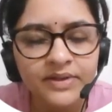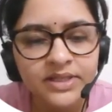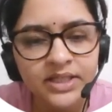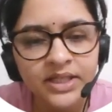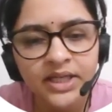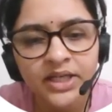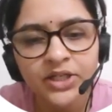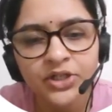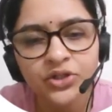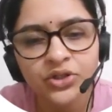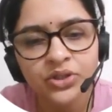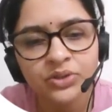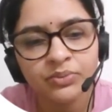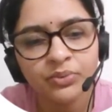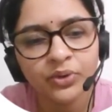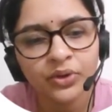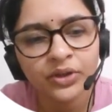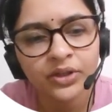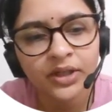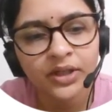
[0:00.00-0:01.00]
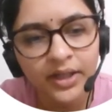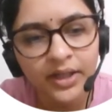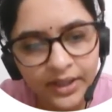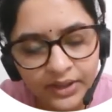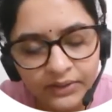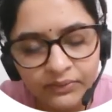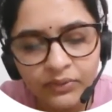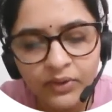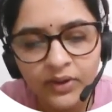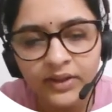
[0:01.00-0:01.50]
ensures both
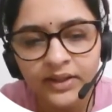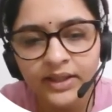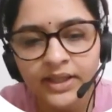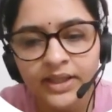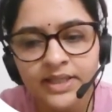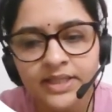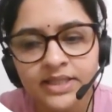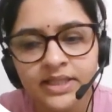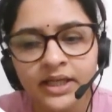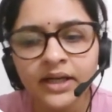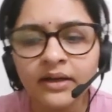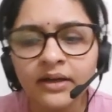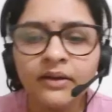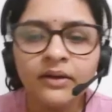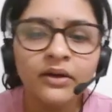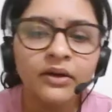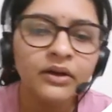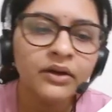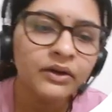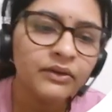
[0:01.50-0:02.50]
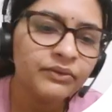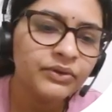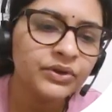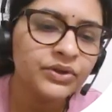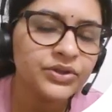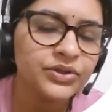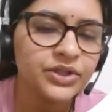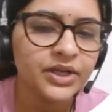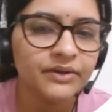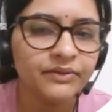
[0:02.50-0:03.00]
current water needs and
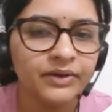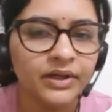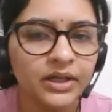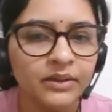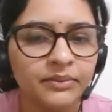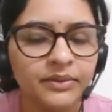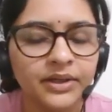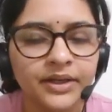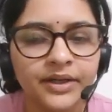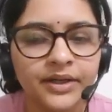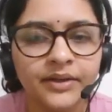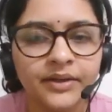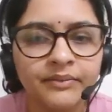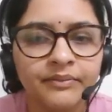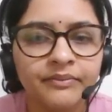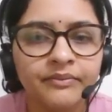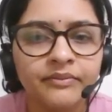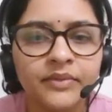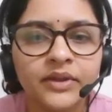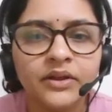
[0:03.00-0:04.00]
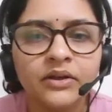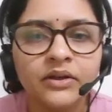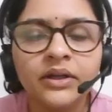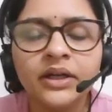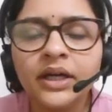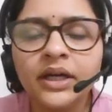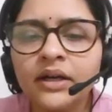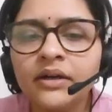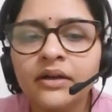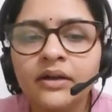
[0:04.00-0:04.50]
future availability.
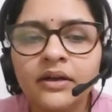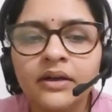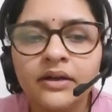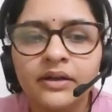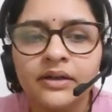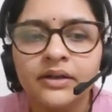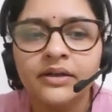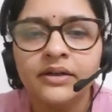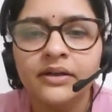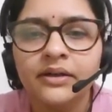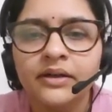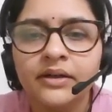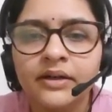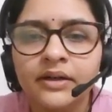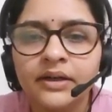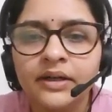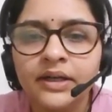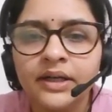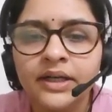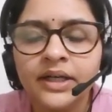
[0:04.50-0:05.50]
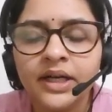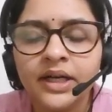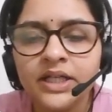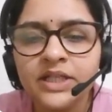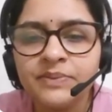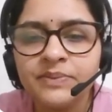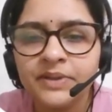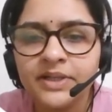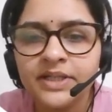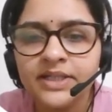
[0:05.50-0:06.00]
Okay.
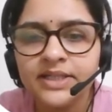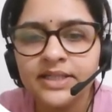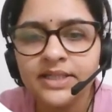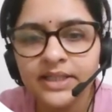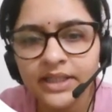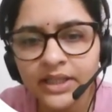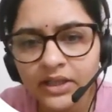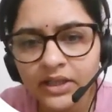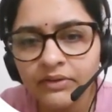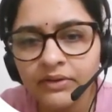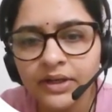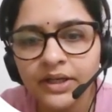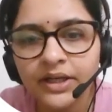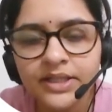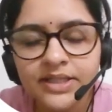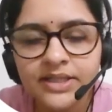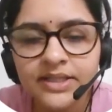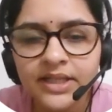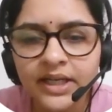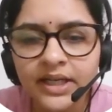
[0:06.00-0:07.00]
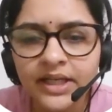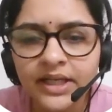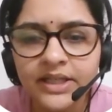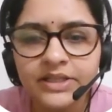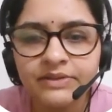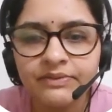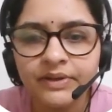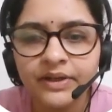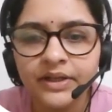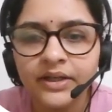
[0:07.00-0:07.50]
Transparency in governance is the next
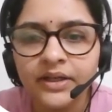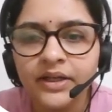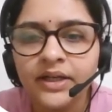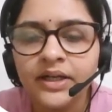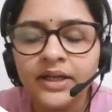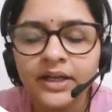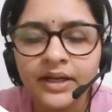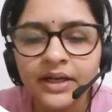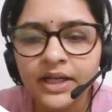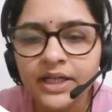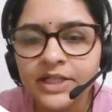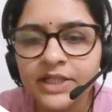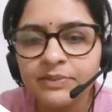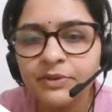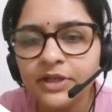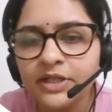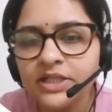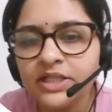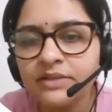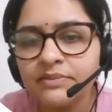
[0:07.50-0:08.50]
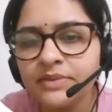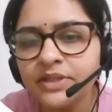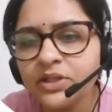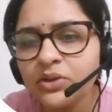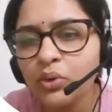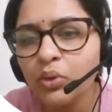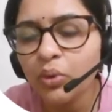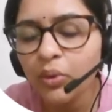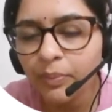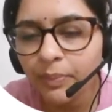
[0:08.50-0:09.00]
one. Transparency means
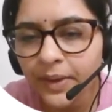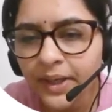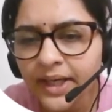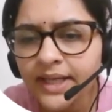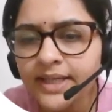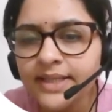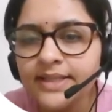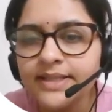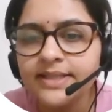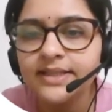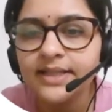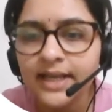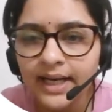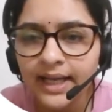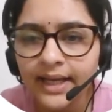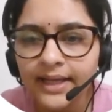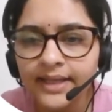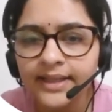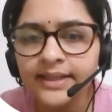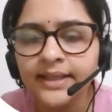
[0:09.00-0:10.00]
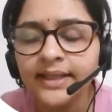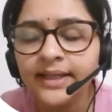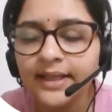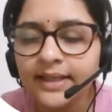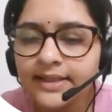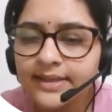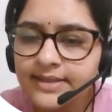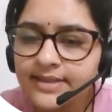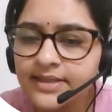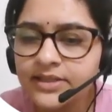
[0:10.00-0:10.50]
openness, clarity, and
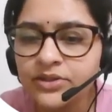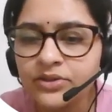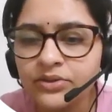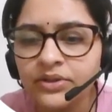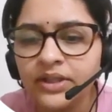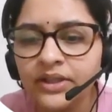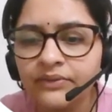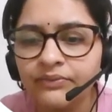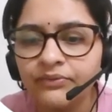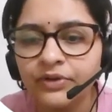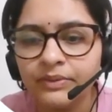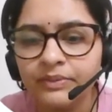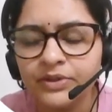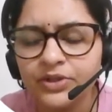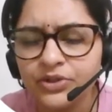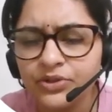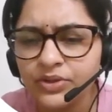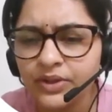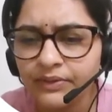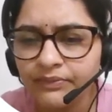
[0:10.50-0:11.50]
access to the information. So